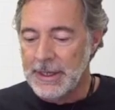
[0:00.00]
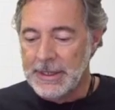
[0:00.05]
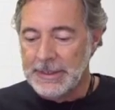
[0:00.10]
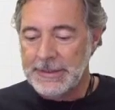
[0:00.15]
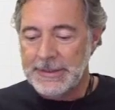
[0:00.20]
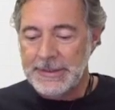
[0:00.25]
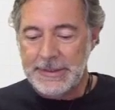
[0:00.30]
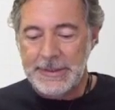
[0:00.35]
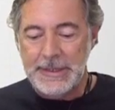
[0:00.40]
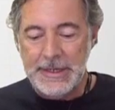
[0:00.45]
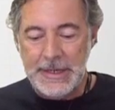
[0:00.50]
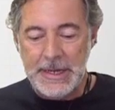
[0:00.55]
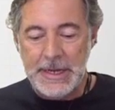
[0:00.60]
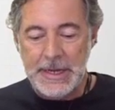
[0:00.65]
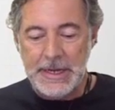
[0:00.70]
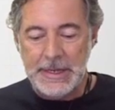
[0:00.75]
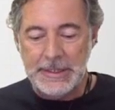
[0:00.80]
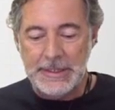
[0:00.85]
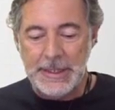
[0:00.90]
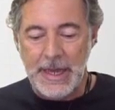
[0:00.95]

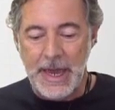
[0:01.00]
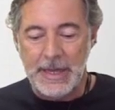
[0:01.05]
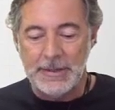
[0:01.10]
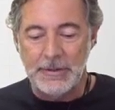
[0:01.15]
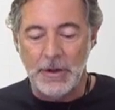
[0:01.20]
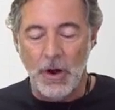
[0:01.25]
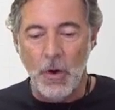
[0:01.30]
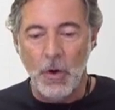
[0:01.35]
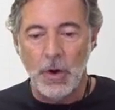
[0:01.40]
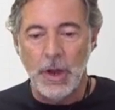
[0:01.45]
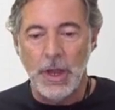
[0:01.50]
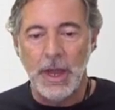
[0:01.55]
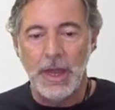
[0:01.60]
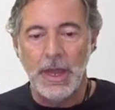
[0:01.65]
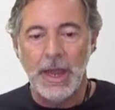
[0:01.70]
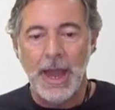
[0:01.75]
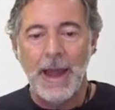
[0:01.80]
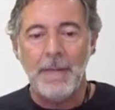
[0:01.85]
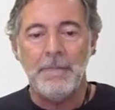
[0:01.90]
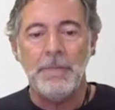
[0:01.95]
think that,
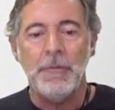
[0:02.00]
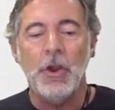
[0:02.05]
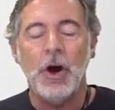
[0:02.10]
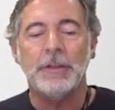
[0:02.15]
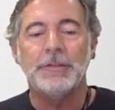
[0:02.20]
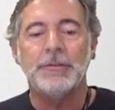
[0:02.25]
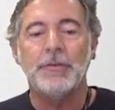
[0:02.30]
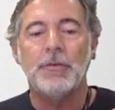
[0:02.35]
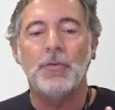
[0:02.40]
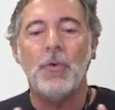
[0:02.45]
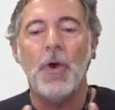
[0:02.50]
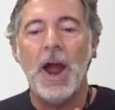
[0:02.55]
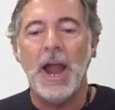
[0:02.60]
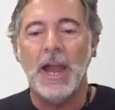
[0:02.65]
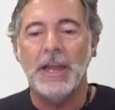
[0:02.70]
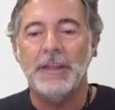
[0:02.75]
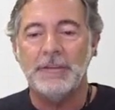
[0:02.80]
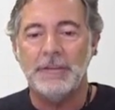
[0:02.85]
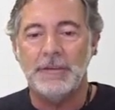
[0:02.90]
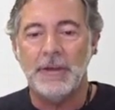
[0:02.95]
okay, I'm not
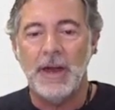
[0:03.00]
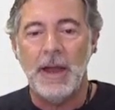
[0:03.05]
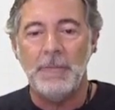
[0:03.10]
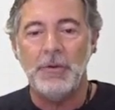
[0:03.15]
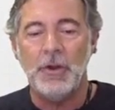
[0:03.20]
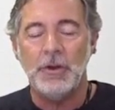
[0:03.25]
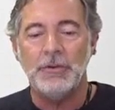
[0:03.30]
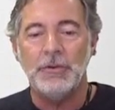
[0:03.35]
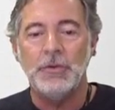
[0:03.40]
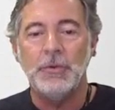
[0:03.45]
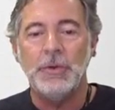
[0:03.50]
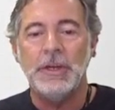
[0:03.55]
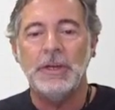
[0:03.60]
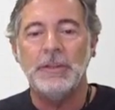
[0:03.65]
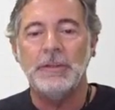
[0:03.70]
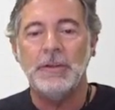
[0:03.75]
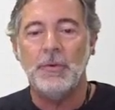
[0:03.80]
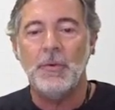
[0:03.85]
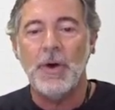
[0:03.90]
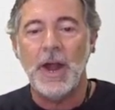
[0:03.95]
right. I'm not
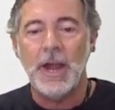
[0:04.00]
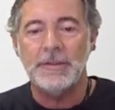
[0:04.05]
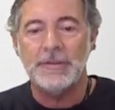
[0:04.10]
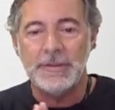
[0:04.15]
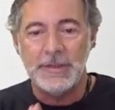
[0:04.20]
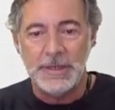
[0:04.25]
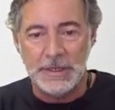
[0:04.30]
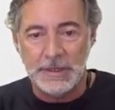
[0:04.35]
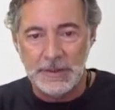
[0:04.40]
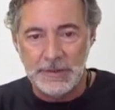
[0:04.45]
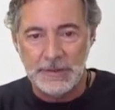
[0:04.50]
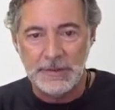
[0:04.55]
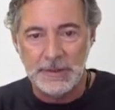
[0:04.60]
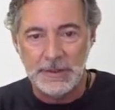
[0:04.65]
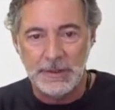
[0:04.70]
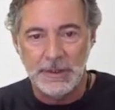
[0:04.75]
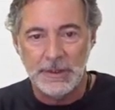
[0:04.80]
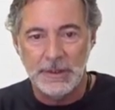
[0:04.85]
doing the right things.